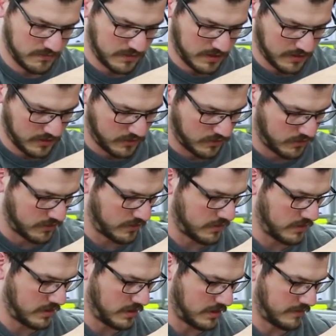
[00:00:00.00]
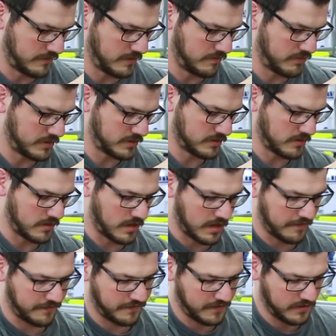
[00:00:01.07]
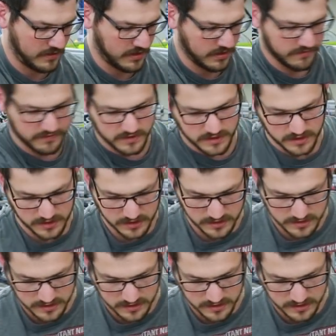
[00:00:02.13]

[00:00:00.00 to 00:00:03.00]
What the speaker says: a corner of the printer off of the